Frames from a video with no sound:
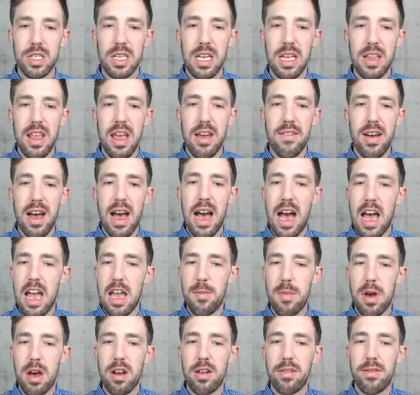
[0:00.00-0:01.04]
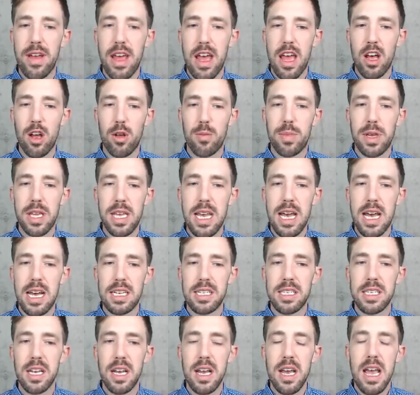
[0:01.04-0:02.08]
and they have a high amount of
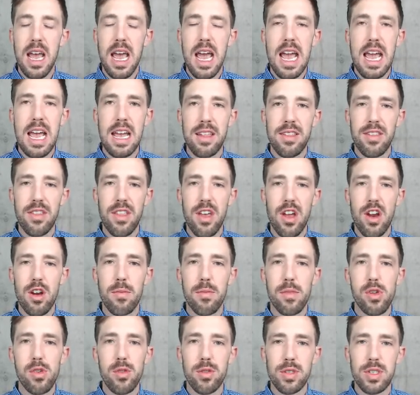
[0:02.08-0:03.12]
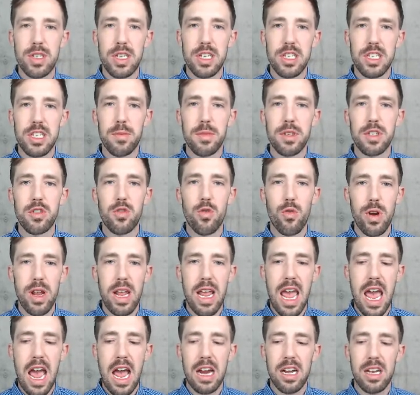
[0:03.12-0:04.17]
LPS and their immune system is
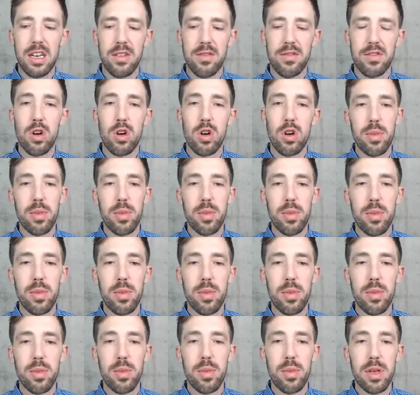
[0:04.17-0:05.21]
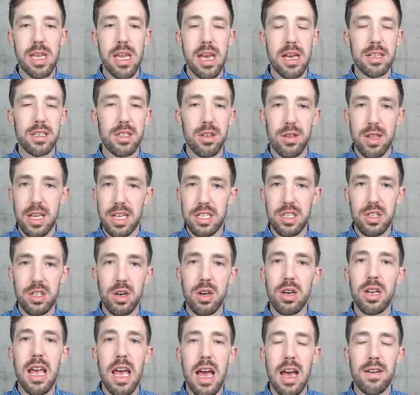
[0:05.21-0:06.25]
reactive towards that LPS. So they
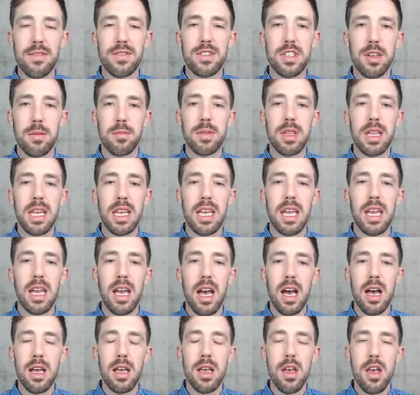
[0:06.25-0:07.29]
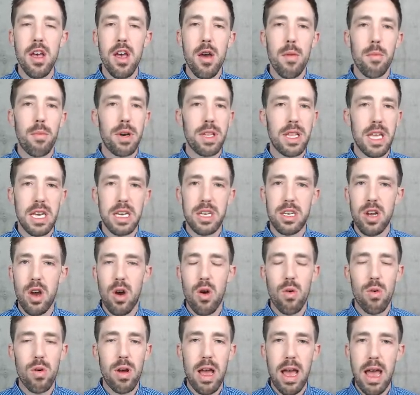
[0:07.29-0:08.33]
certainly have some leaky gut, but they
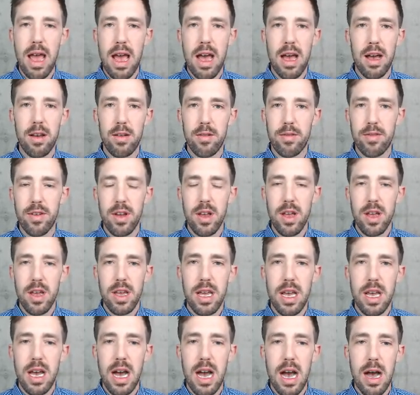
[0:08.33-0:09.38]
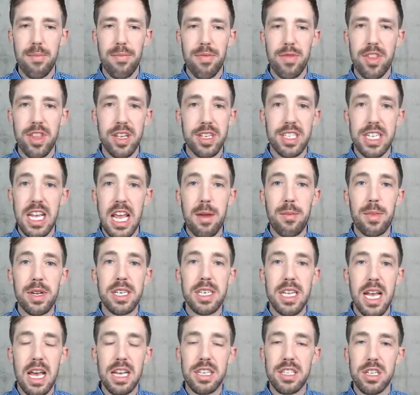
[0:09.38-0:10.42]
don't have um, the same
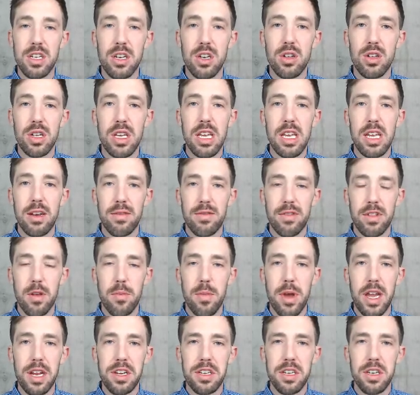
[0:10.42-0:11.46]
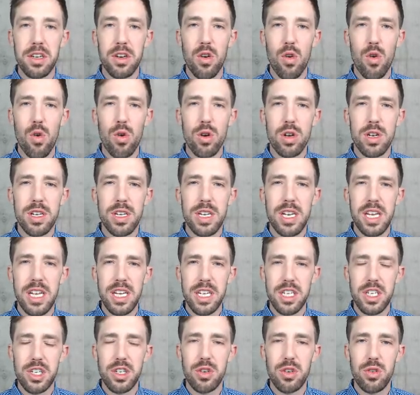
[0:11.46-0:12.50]
intestinal inflammation or
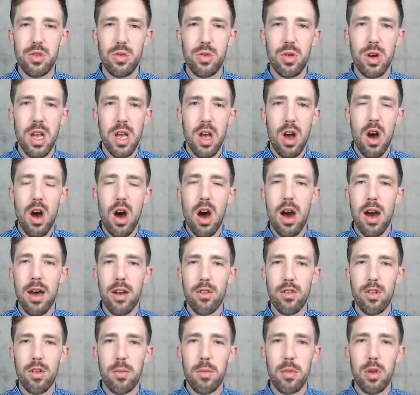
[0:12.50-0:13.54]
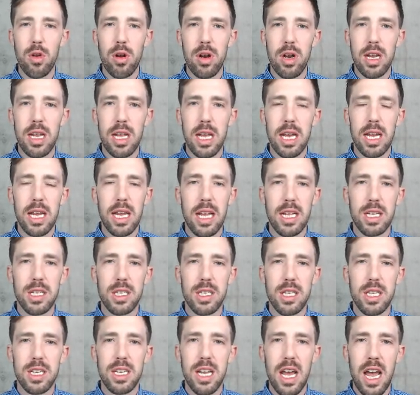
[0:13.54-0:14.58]
tissue autoimmunity
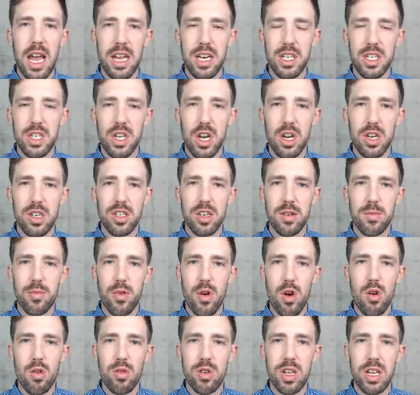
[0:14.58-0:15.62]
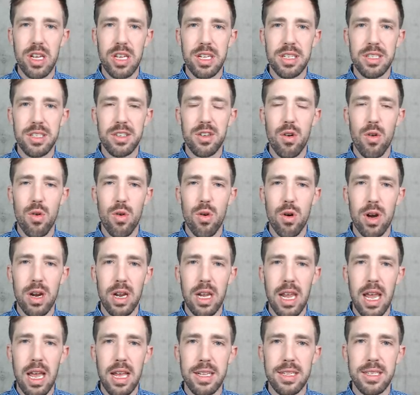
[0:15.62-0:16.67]
against the tight junction proteins or
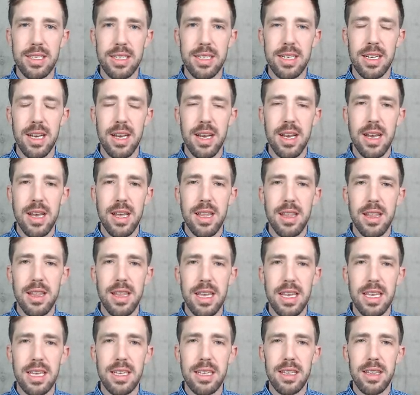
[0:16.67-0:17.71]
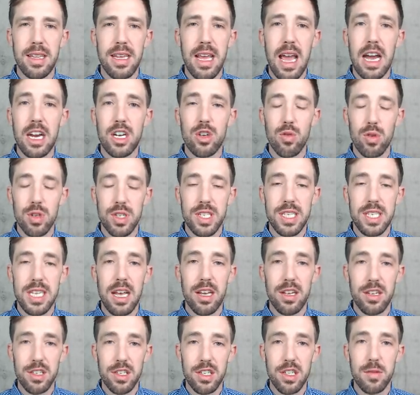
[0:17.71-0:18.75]
against the the actual
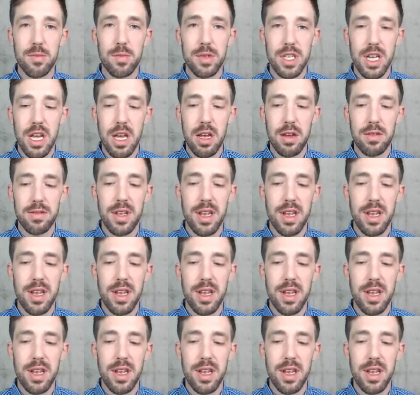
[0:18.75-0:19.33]
cells themselves,